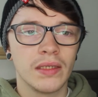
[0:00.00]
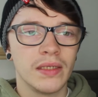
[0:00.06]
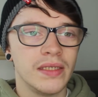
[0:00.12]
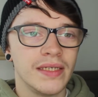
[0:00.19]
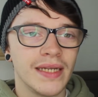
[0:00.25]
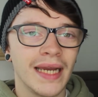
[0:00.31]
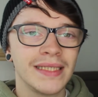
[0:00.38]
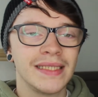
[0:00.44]

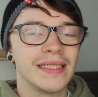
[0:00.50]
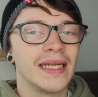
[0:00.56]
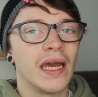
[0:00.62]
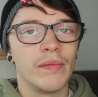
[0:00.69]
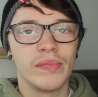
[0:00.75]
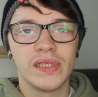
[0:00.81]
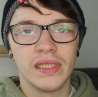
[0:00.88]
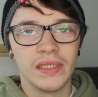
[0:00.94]

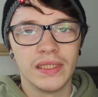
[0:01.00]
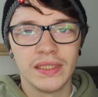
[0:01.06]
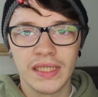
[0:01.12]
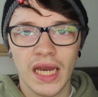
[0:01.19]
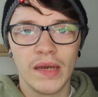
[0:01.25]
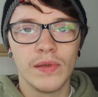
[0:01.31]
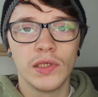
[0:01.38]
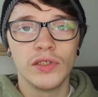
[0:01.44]
99% of the
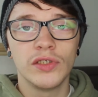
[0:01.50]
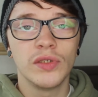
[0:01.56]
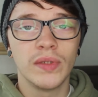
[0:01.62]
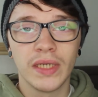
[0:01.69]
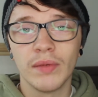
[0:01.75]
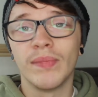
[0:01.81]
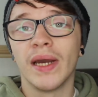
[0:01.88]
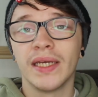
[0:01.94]
time you're doing
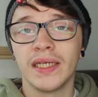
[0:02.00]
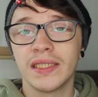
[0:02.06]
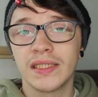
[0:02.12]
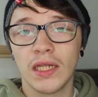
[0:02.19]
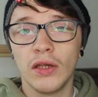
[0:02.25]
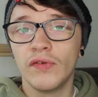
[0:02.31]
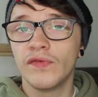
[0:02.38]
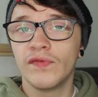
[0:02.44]
it by
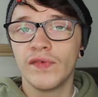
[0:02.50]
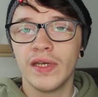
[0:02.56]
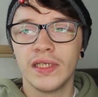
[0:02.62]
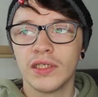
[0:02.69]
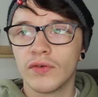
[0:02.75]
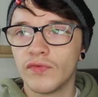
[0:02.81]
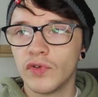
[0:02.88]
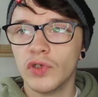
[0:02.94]
yourself, in
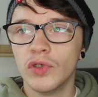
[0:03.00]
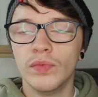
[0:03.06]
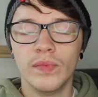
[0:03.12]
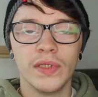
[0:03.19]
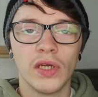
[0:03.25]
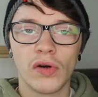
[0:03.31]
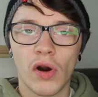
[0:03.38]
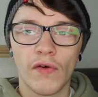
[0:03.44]
your room,
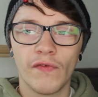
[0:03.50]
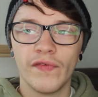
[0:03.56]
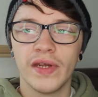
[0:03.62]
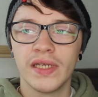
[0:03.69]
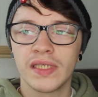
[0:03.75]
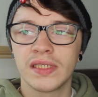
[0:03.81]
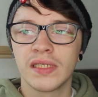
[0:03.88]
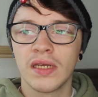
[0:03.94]
your
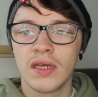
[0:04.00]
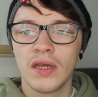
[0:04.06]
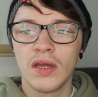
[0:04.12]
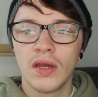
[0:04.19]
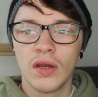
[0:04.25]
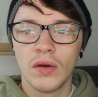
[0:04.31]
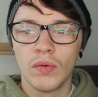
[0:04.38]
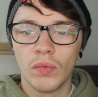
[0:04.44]
office,
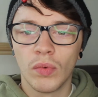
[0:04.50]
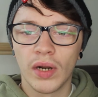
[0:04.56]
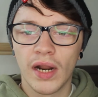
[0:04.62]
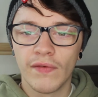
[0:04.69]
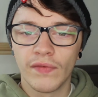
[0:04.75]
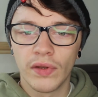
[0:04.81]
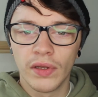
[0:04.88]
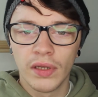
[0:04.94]

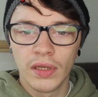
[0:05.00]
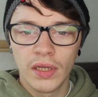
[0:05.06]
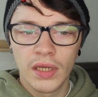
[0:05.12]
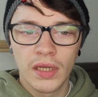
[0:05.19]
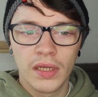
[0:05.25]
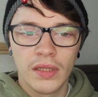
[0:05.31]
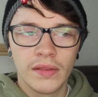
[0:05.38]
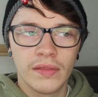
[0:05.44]
whatever.
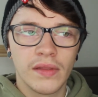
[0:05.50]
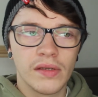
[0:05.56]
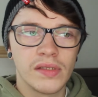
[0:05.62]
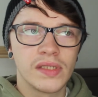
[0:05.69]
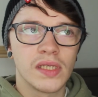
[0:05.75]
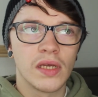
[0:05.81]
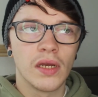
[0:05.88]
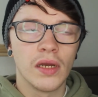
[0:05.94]

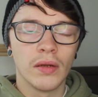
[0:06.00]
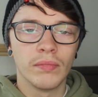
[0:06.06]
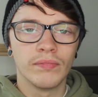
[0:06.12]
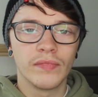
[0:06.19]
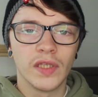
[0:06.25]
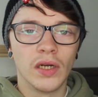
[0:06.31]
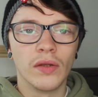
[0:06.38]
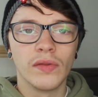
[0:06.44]
There's
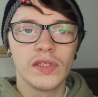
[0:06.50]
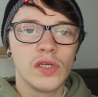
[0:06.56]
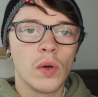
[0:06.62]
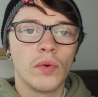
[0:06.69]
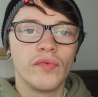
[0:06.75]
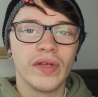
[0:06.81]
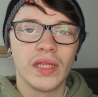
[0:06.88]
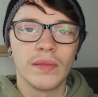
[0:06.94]
no
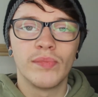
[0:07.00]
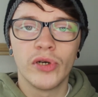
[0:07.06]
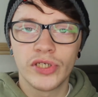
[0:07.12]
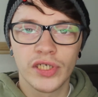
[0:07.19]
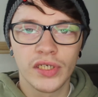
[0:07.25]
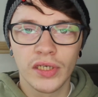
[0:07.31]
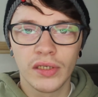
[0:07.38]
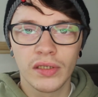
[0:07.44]
one really
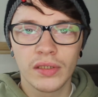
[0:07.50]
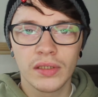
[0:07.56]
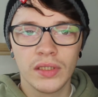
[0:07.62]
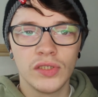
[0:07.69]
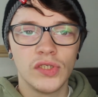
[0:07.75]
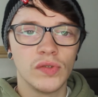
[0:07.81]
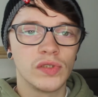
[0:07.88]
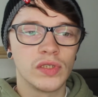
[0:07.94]
pushing you. Your
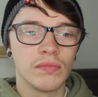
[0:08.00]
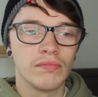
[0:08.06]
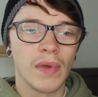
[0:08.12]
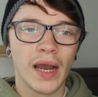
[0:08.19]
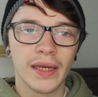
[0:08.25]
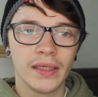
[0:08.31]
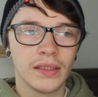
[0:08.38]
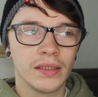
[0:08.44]
tutor
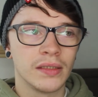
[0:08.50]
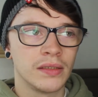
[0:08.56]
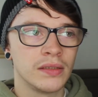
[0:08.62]
might